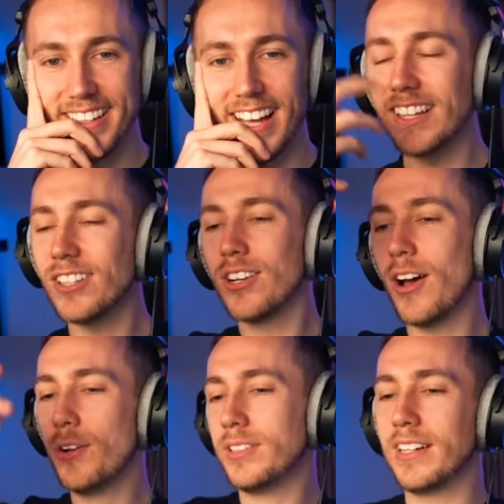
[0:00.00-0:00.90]
don't know
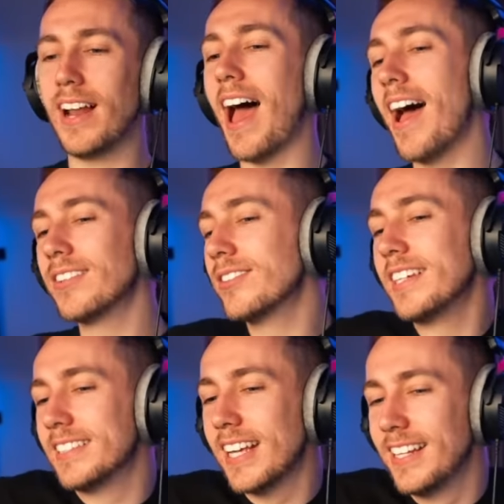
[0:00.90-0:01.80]
who, like, I don't think
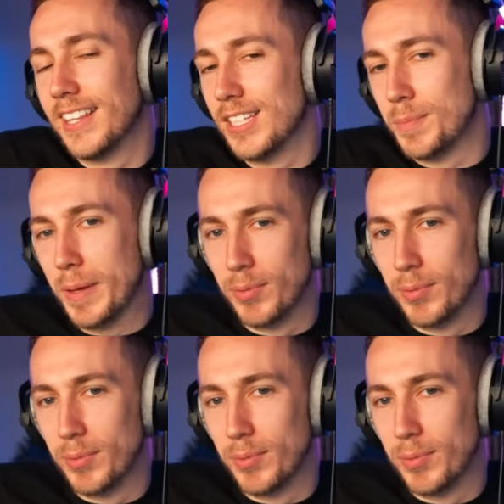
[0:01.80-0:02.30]
there's any of these people